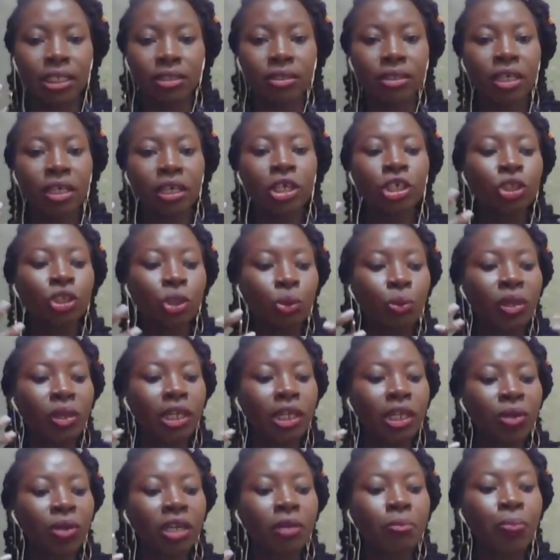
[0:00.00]
So we look
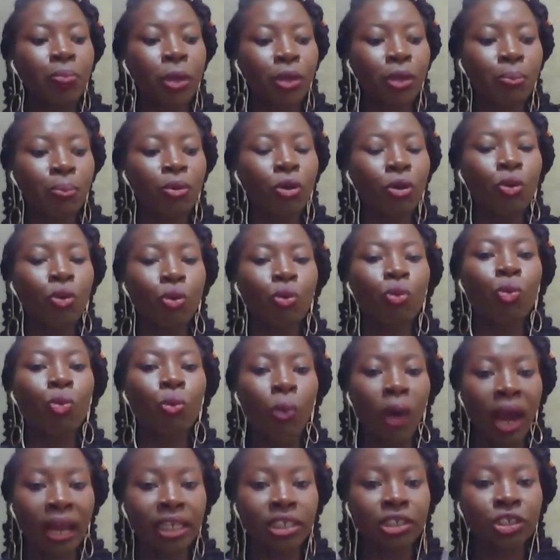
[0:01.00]
at people who
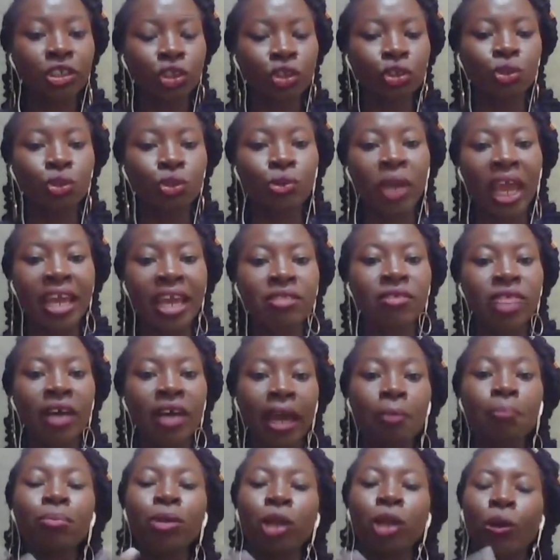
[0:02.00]
want to either
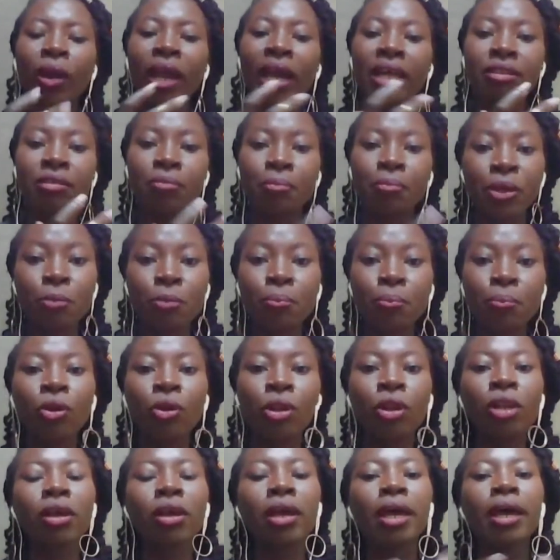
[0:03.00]
employ other people,
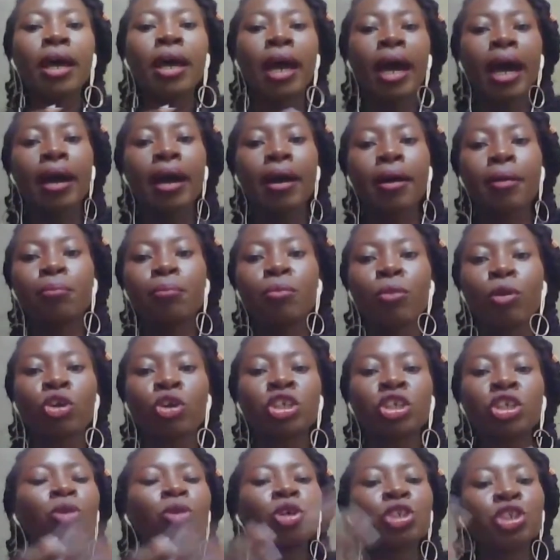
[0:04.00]
because
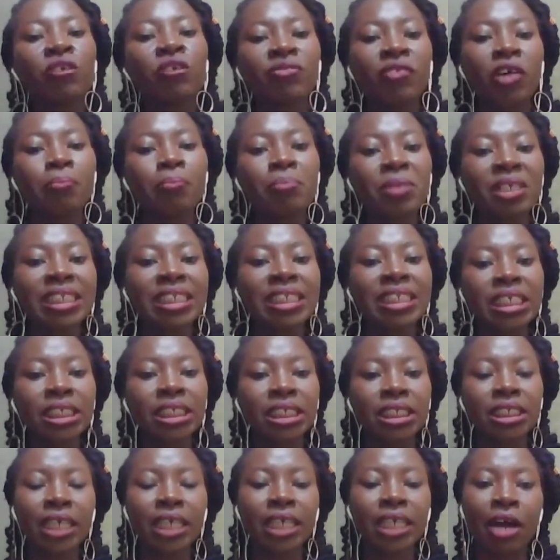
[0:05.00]
most of our businesses
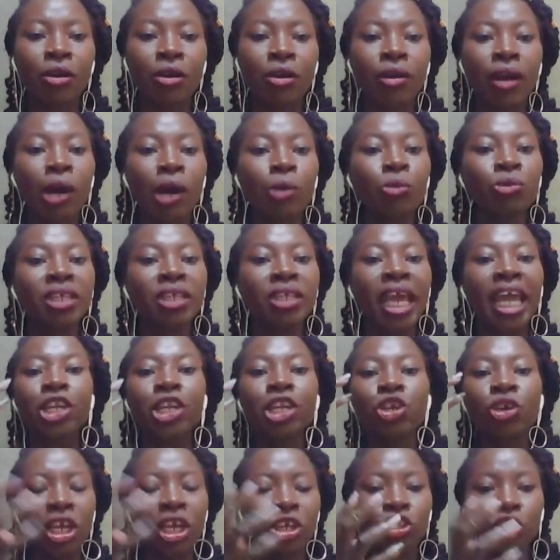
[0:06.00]
are around
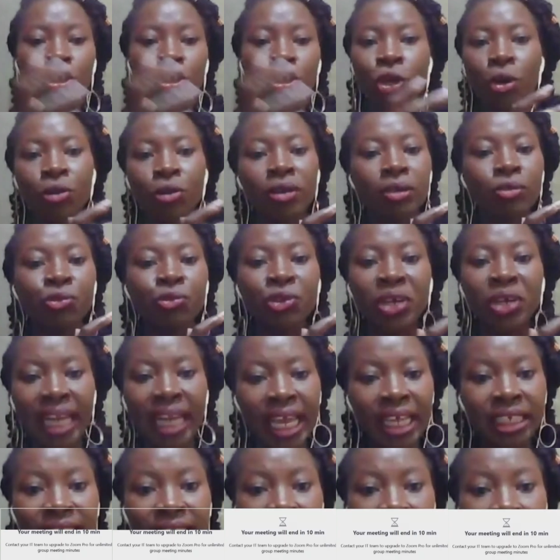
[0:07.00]
educational
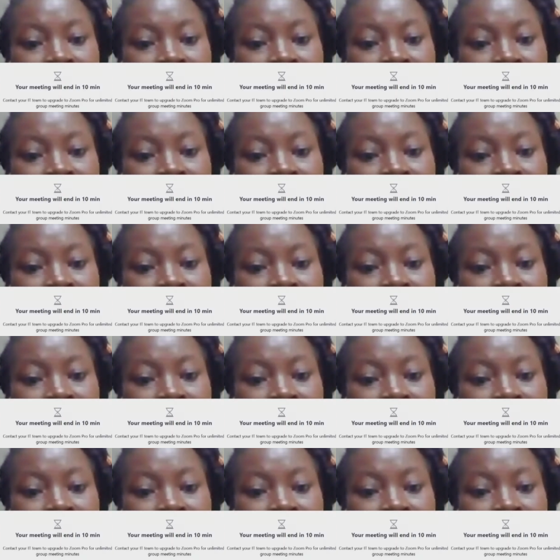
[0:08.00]
related,